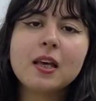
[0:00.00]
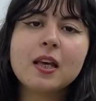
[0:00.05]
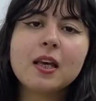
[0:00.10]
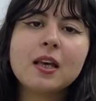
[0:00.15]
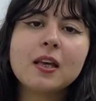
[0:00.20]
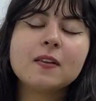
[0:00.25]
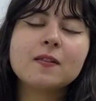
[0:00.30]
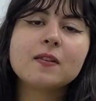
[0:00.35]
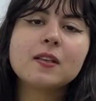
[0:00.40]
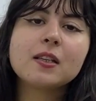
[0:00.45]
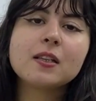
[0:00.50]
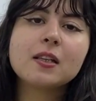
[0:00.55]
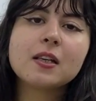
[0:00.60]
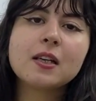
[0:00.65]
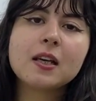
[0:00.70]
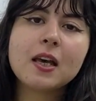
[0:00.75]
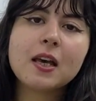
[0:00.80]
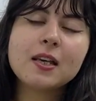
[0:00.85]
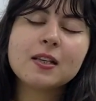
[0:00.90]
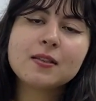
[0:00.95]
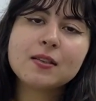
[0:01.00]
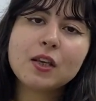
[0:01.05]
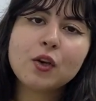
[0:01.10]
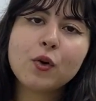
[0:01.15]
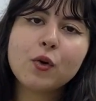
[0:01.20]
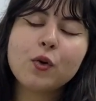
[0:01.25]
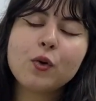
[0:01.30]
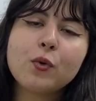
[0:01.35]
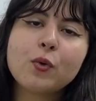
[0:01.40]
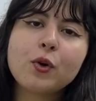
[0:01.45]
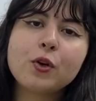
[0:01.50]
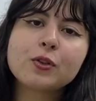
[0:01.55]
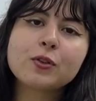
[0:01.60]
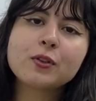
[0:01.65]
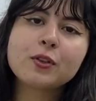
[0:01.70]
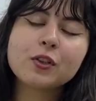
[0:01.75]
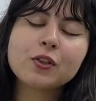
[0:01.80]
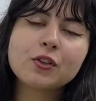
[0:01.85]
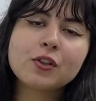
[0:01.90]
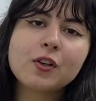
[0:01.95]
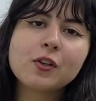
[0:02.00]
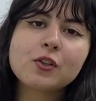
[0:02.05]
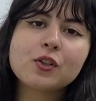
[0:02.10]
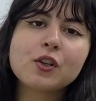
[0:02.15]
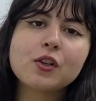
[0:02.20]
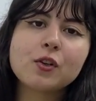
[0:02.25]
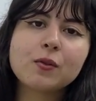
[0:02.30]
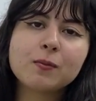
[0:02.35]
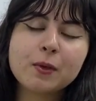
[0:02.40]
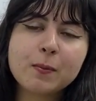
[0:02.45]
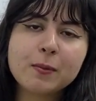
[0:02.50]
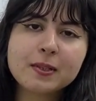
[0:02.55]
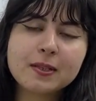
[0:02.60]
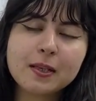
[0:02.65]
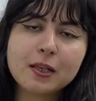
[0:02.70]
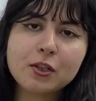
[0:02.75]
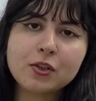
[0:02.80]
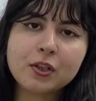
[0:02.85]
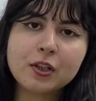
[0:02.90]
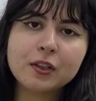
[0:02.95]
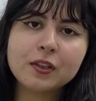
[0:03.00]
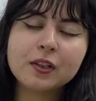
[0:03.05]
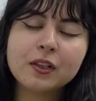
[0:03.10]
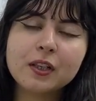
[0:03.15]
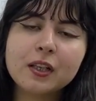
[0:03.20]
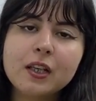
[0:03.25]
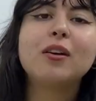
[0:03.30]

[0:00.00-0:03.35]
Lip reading: and SEO or search engine optimization.